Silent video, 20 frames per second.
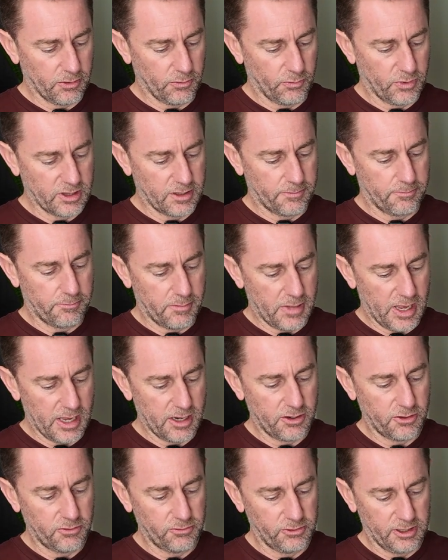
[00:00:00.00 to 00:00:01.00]
the
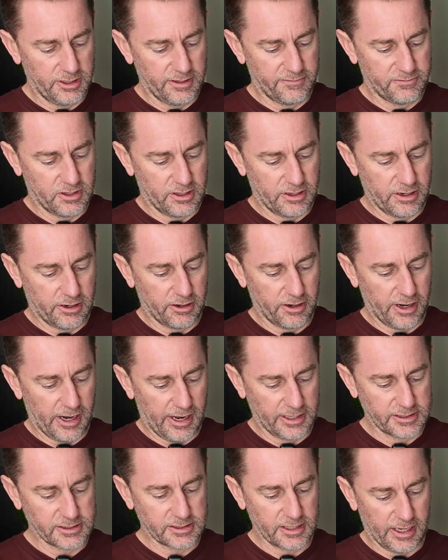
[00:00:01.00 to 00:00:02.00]
men who lived there
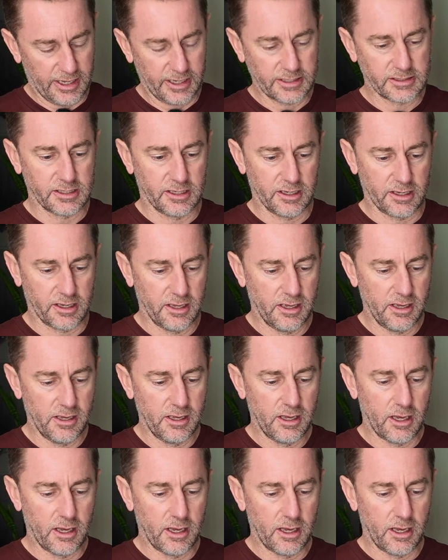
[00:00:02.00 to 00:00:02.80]
asked Isaac